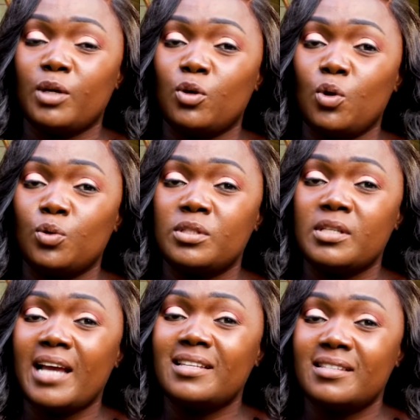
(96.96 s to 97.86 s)

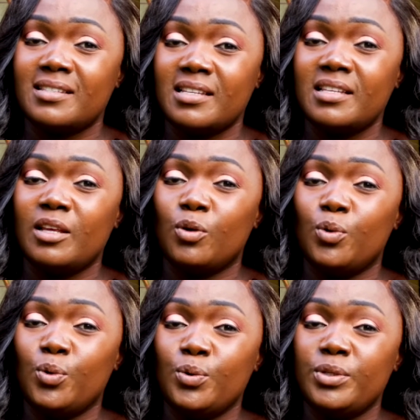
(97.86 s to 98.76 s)
clothes, I see the
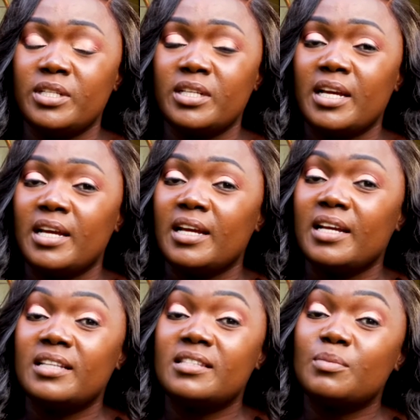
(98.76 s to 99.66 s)
wound,
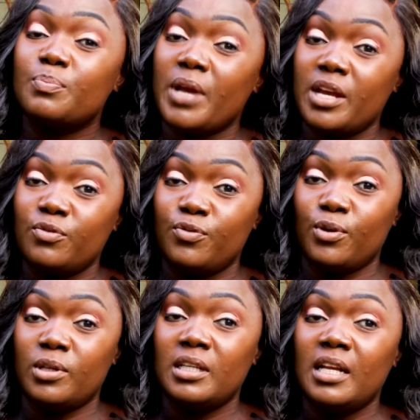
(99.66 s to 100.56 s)
it's
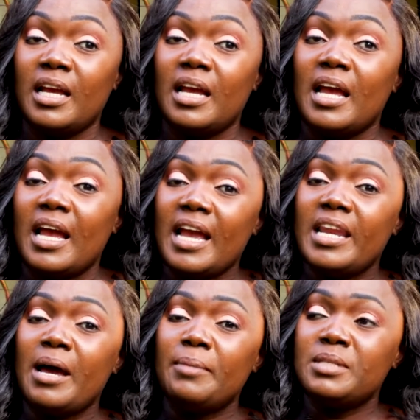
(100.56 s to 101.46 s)
painful,
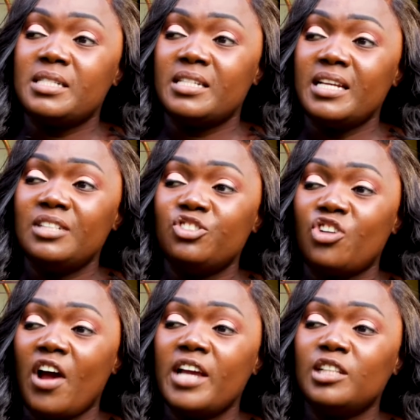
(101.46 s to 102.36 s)
and I'm still
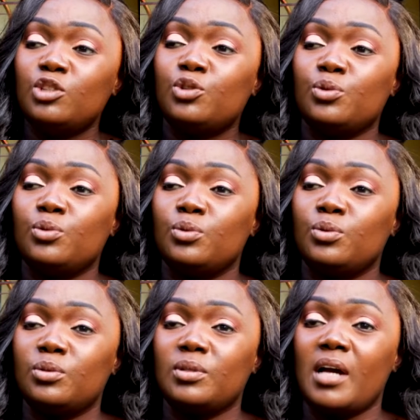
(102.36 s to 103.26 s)
trying to
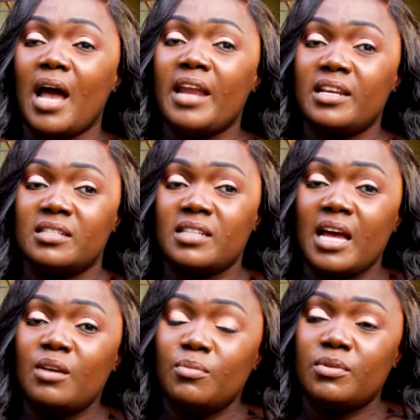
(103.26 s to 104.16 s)

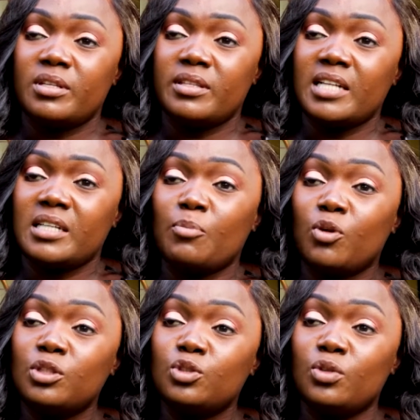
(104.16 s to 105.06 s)
understand that I'm
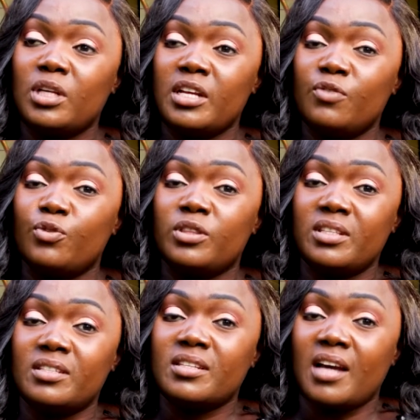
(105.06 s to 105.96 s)
going to live with
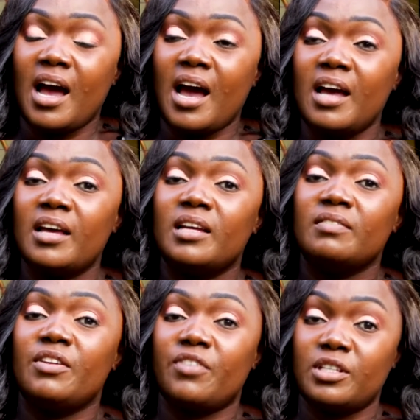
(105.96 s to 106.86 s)
this scar
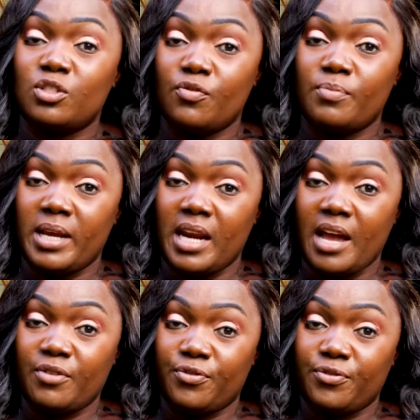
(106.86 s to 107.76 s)
the rest of my
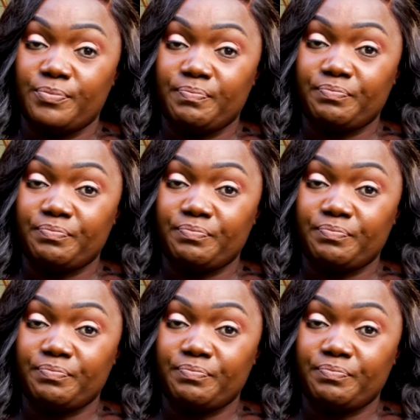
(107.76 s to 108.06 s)
life.